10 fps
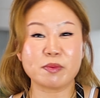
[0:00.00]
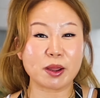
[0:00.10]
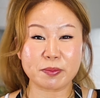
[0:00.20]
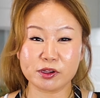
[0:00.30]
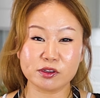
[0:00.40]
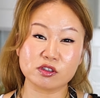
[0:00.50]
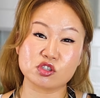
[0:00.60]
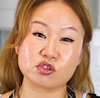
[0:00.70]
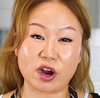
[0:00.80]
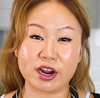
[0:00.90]
it might be a little
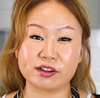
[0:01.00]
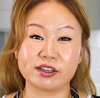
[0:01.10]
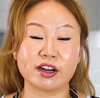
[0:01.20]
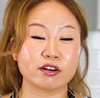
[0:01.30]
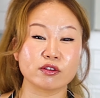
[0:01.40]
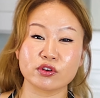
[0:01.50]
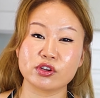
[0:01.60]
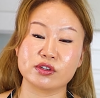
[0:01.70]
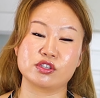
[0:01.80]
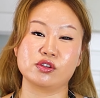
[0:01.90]
trial and error for
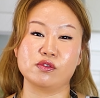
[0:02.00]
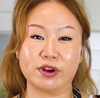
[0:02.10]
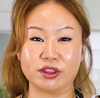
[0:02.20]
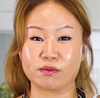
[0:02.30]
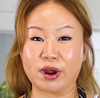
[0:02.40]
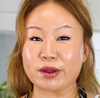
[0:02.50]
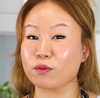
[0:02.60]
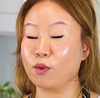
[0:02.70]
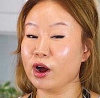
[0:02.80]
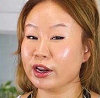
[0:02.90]
you until you find the right
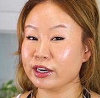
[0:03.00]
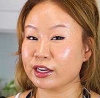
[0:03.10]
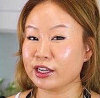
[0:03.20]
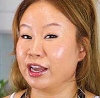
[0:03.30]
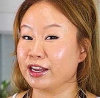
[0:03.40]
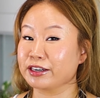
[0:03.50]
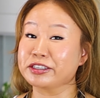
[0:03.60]
one, and